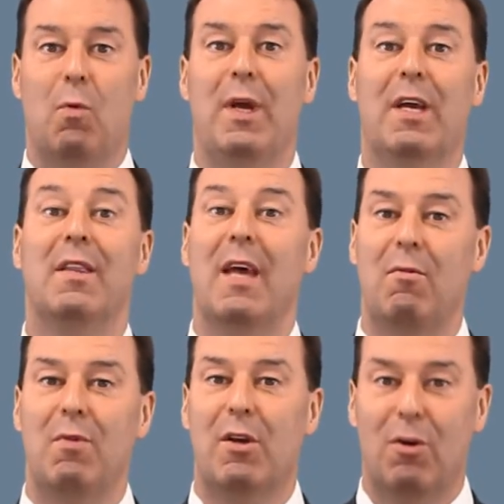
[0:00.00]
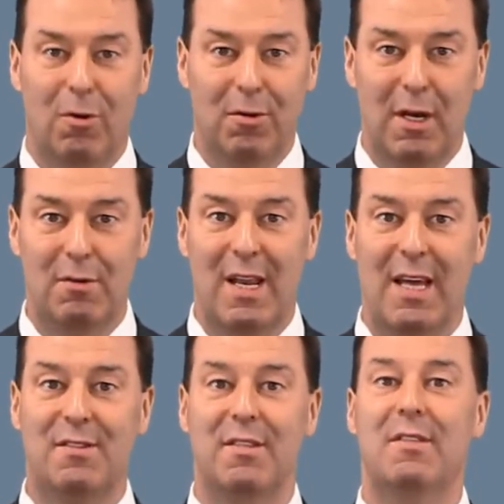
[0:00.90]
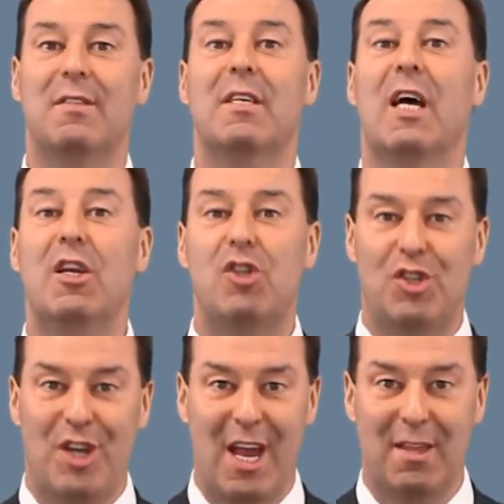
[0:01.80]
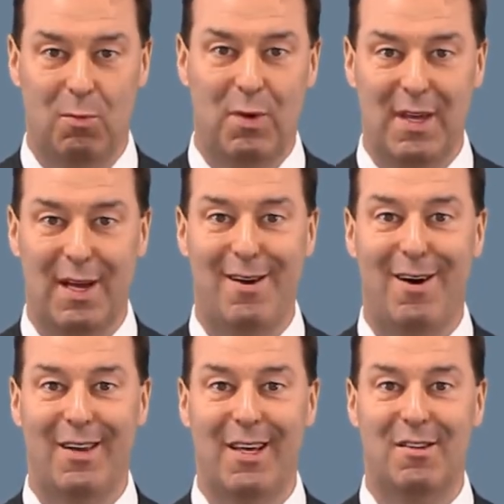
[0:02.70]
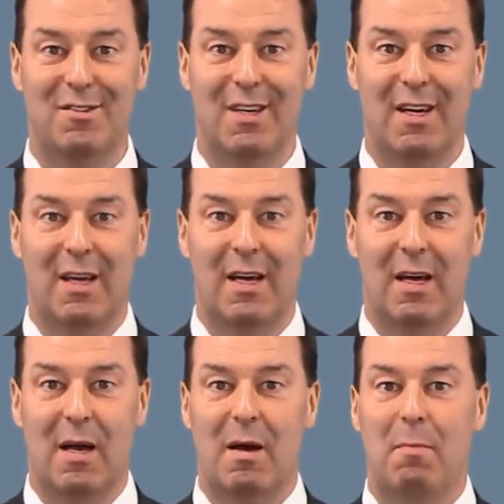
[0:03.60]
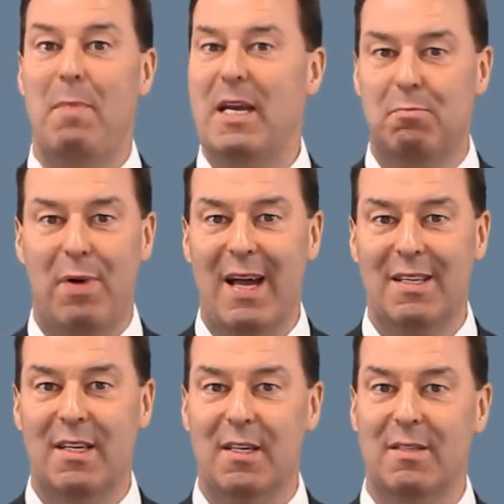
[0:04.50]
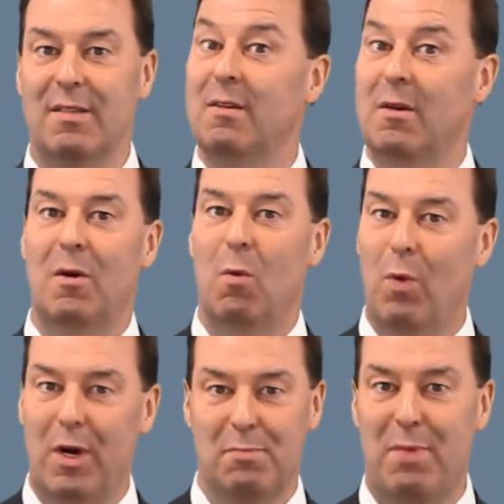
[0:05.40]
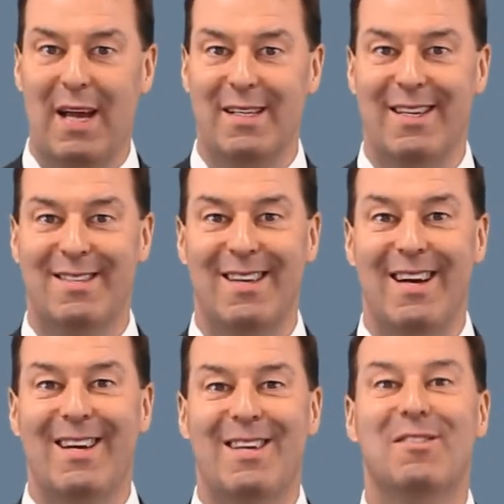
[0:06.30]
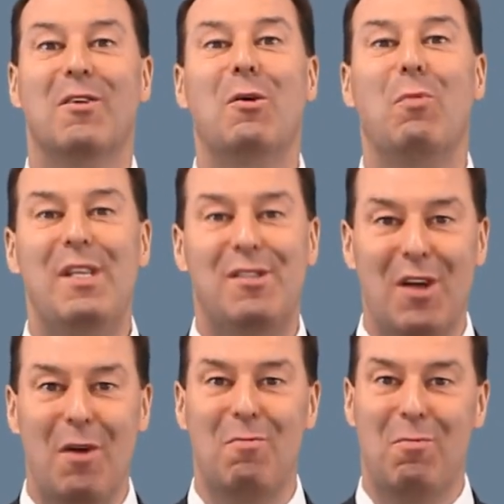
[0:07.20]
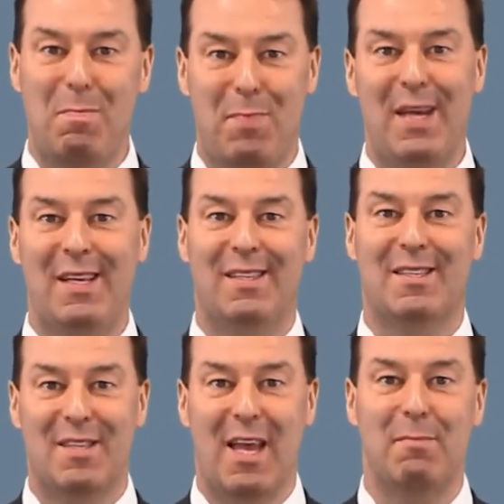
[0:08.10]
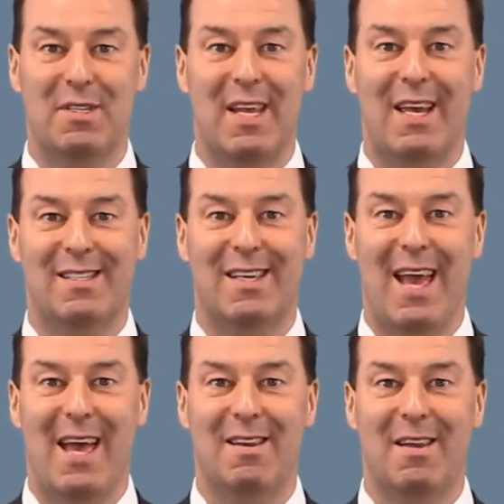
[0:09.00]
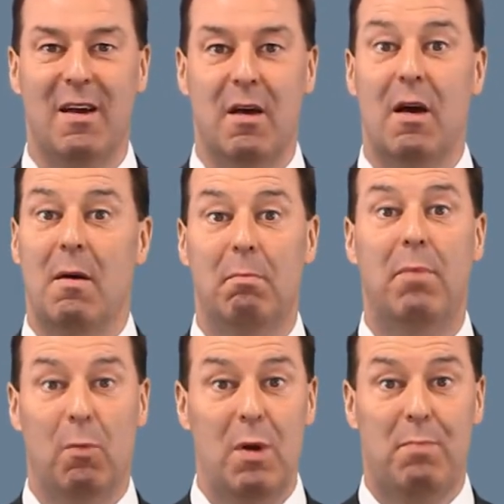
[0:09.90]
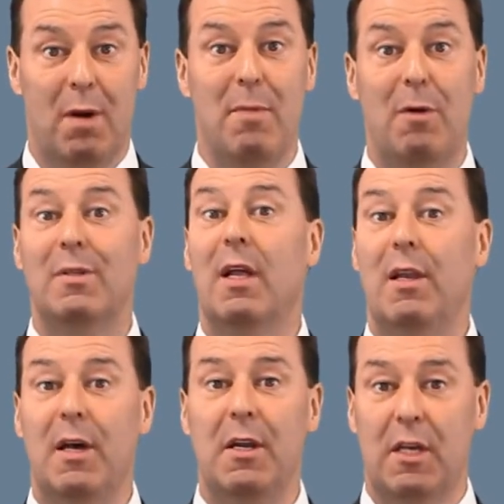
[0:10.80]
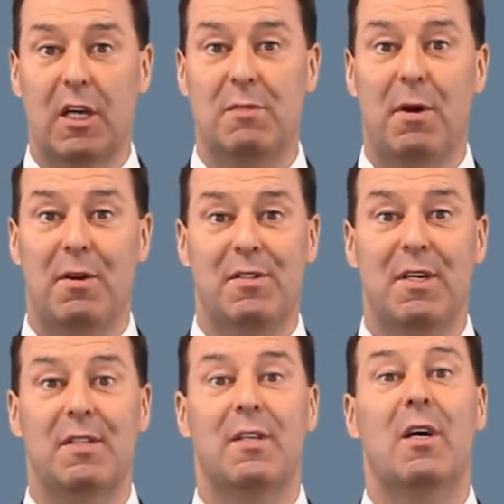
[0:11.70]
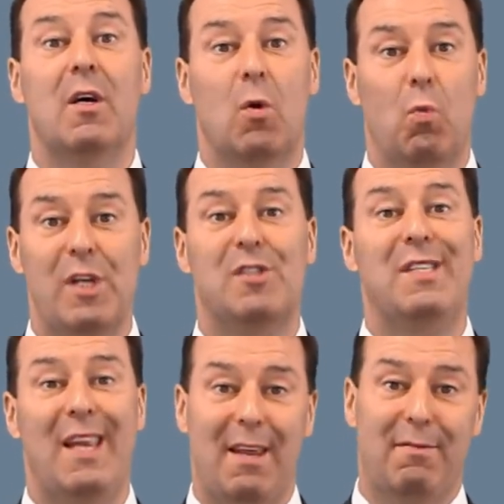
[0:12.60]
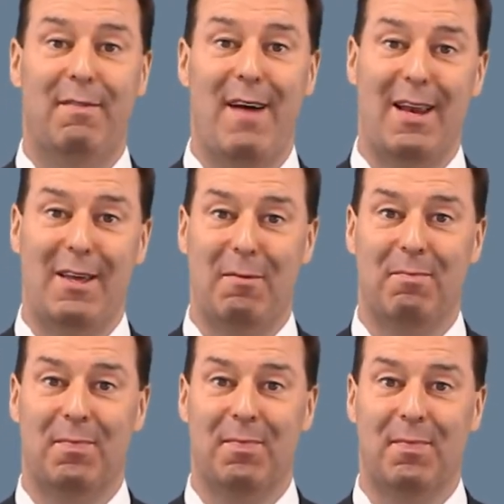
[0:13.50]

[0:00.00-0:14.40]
We can then record those lessons and share them with our colleagues. Best practice, worst practice, so that we don't repeat the same mistakes again, but we promote the learning experiences which deliver value.